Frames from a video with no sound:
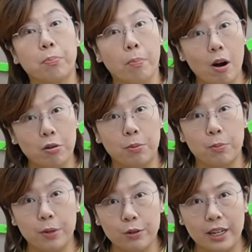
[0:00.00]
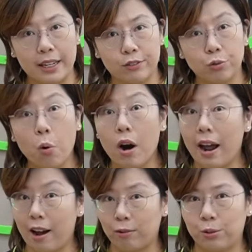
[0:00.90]
multiple buildings or
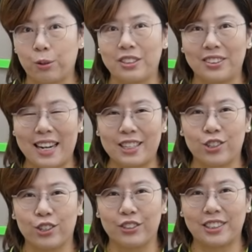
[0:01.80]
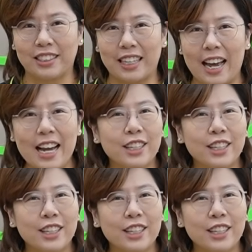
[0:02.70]
outdoor stations.